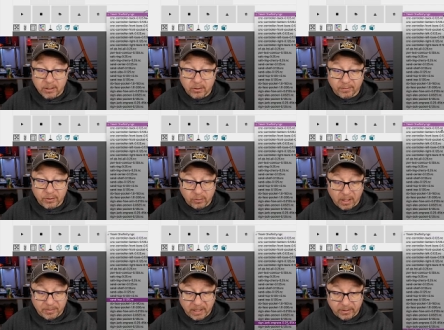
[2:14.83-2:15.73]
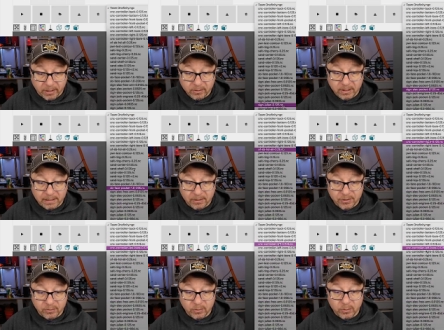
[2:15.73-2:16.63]
You have a drop down here that allows
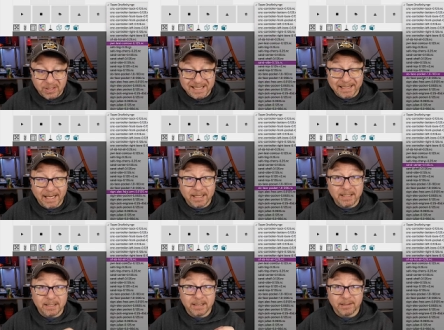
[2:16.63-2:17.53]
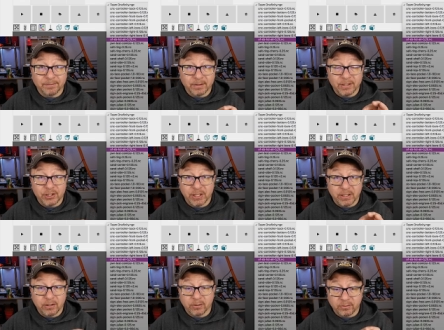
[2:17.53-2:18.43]
you to select different
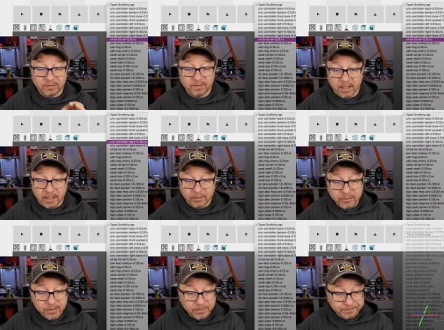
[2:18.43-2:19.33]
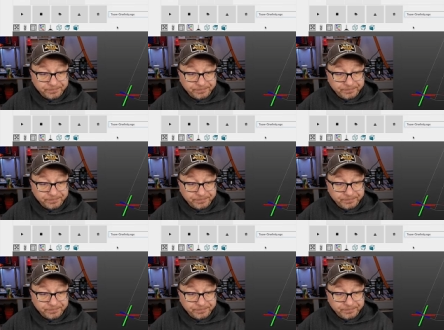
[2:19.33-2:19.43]
G-code files